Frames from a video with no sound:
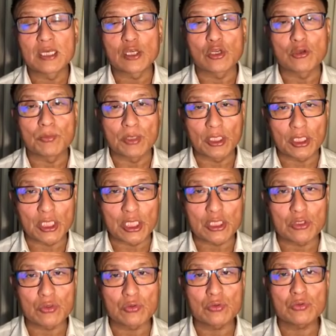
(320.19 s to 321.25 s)

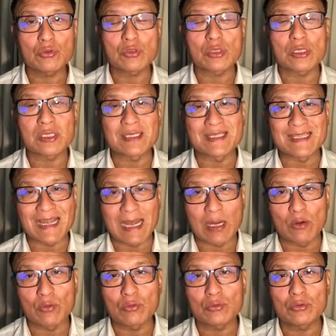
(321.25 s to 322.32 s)
communication,
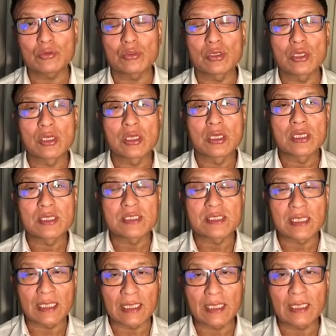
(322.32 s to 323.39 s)
sound,
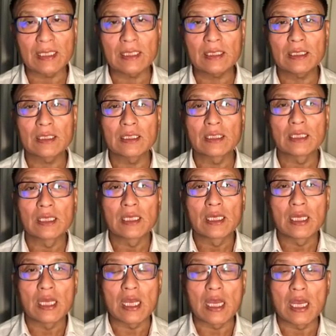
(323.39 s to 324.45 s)
singing,
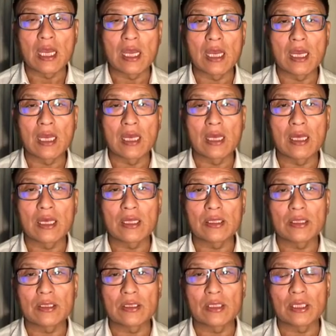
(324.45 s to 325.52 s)
uh,
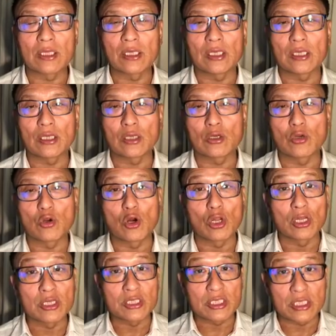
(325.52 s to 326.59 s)
the
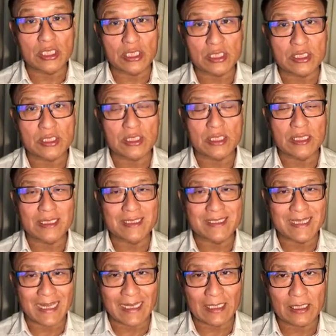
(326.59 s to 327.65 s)
qualities in
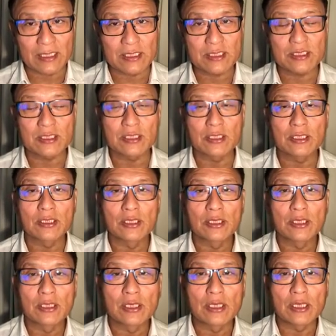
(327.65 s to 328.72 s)
silence,
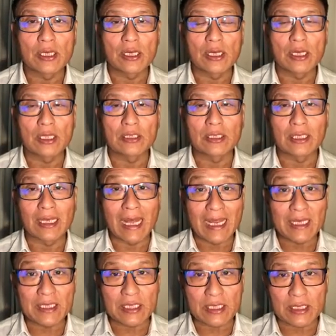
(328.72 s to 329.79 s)
uh, the
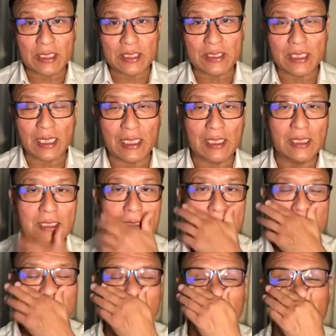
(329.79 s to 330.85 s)
light in the
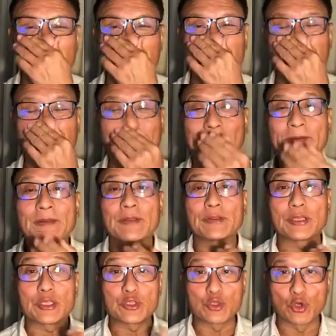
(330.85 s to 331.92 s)
silence,
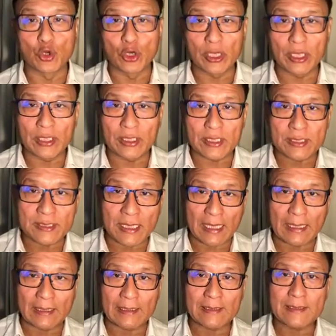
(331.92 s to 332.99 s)
the joy in the
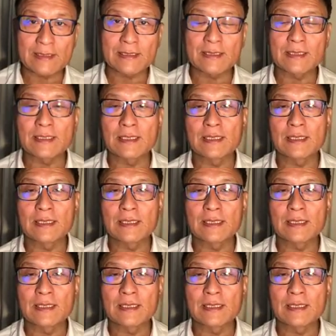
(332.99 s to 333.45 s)
silence,